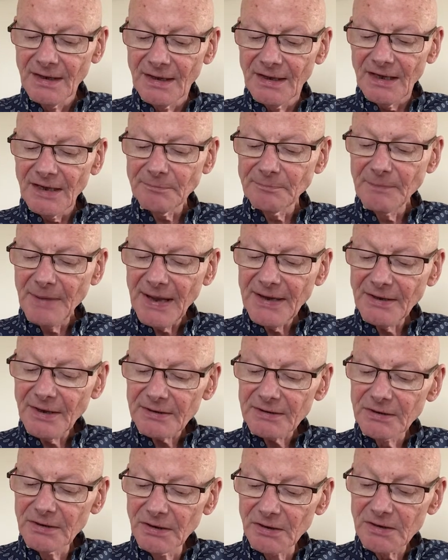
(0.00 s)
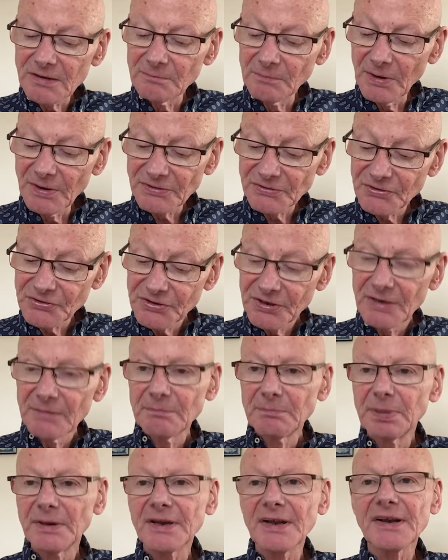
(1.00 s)
It may not look much,
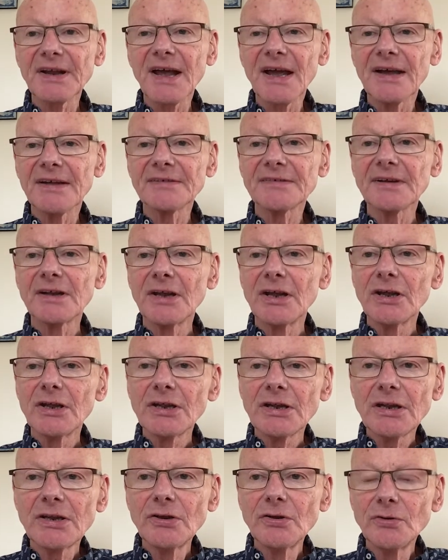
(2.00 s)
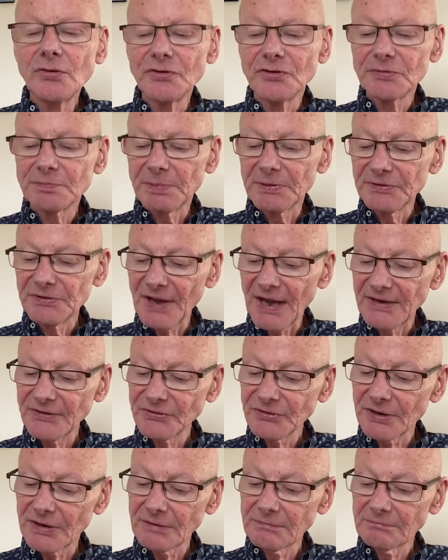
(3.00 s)
but it has huge
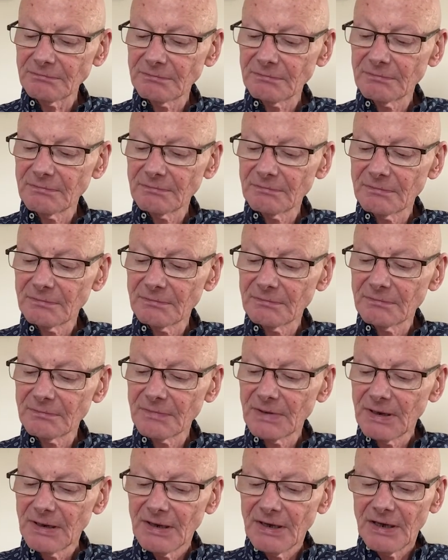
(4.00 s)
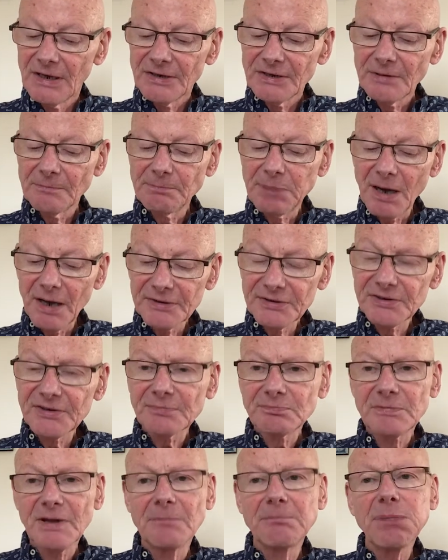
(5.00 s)
potential.
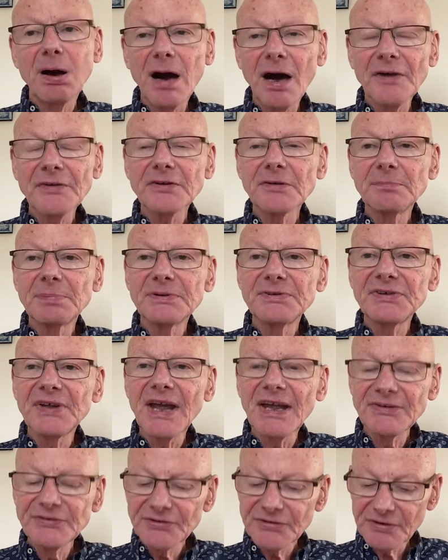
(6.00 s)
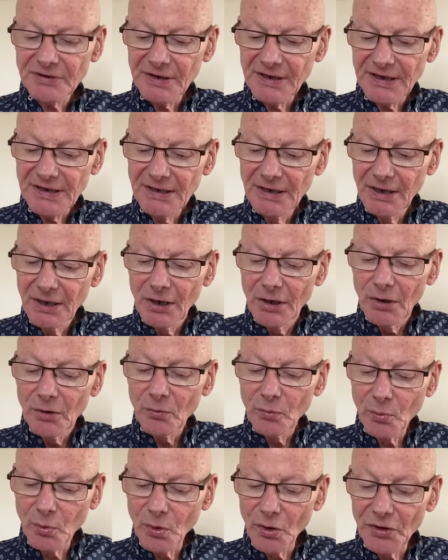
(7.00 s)
The potter potentially
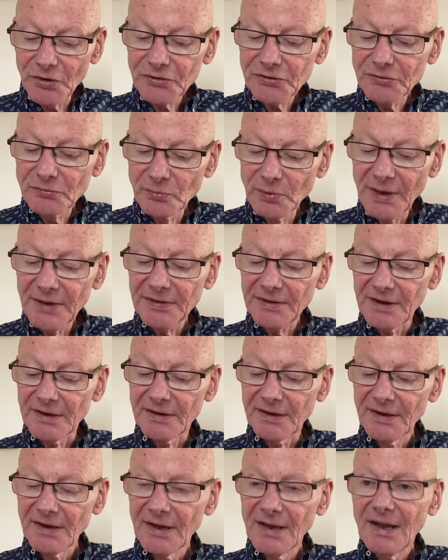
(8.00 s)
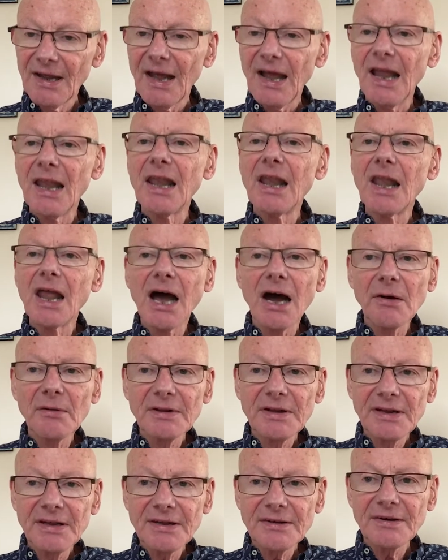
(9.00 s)
works with it,
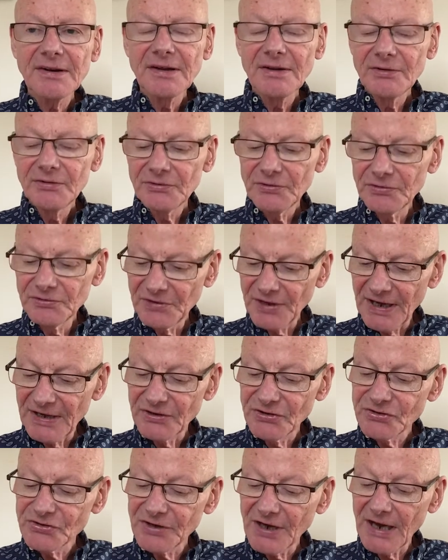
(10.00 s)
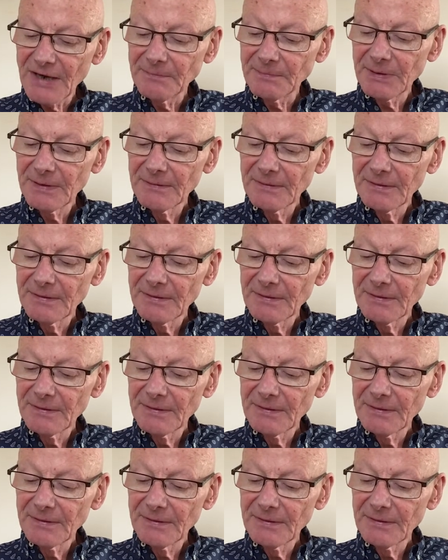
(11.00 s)
allowing it to take shape.